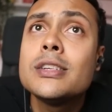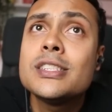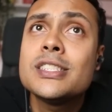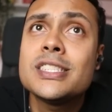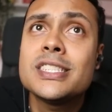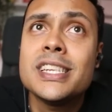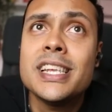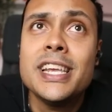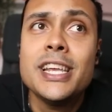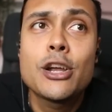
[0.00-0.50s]

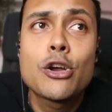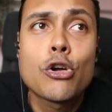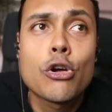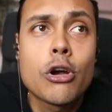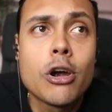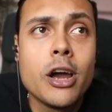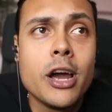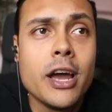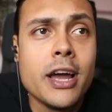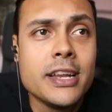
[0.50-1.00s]

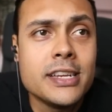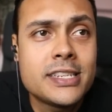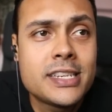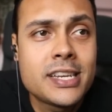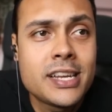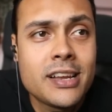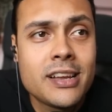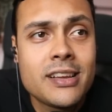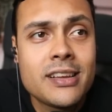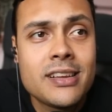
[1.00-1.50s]

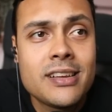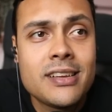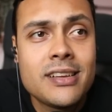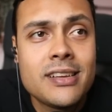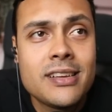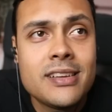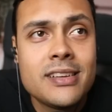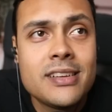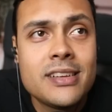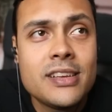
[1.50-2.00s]
Secret.
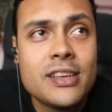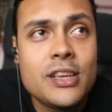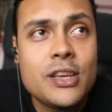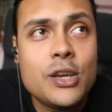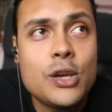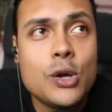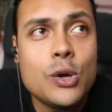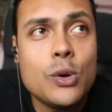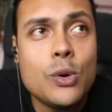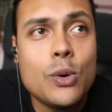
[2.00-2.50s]

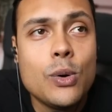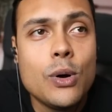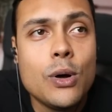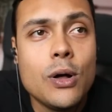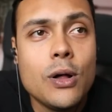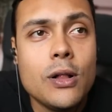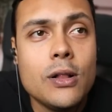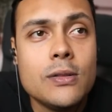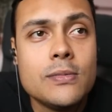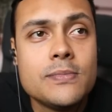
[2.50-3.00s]

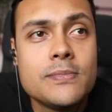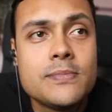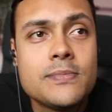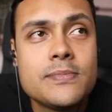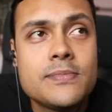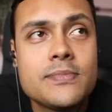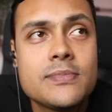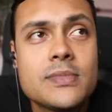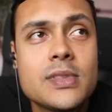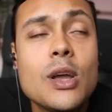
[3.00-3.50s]
Cool.
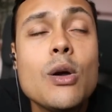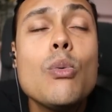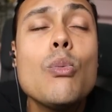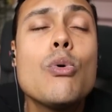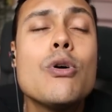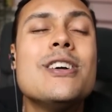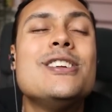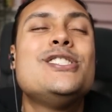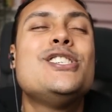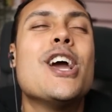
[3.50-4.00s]

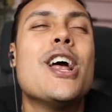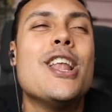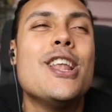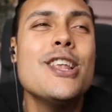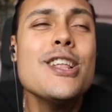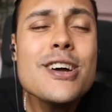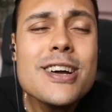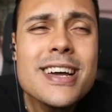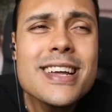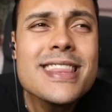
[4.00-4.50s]
Would you
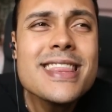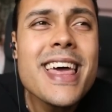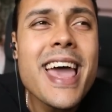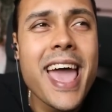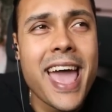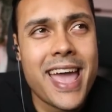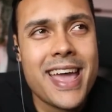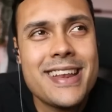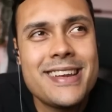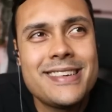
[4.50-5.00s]
look at
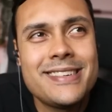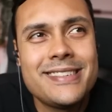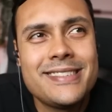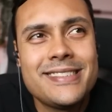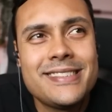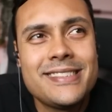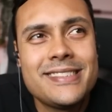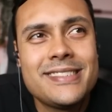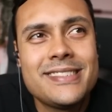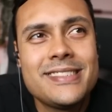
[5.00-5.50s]
that?
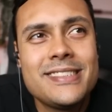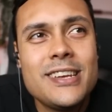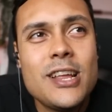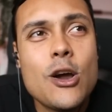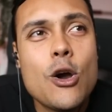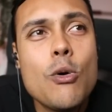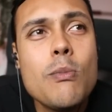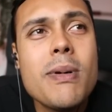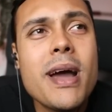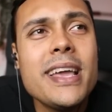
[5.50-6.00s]

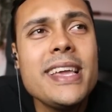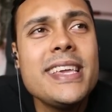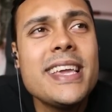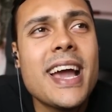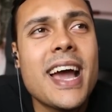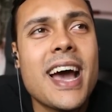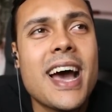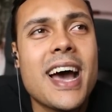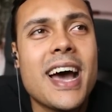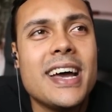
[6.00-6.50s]
Oh my
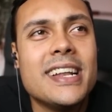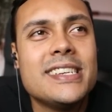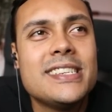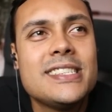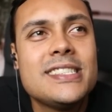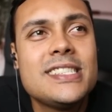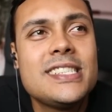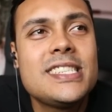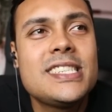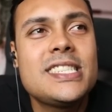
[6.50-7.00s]
god.
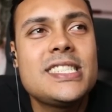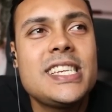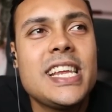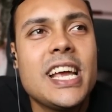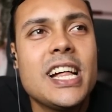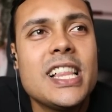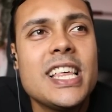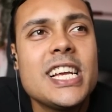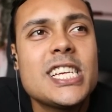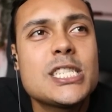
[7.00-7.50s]

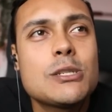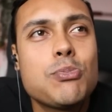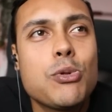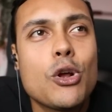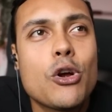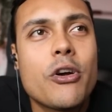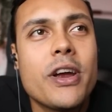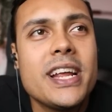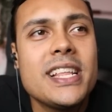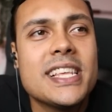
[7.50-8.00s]
Still
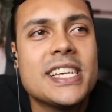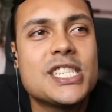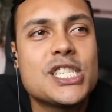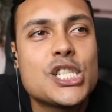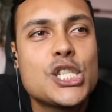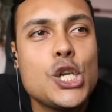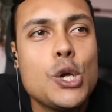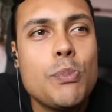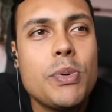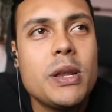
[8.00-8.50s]
exploring this
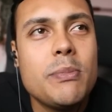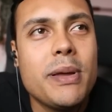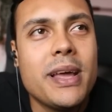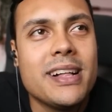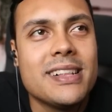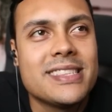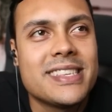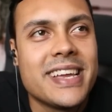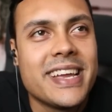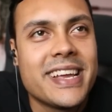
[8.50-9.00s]
stupid
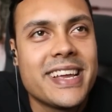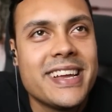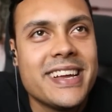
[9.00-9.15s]
building.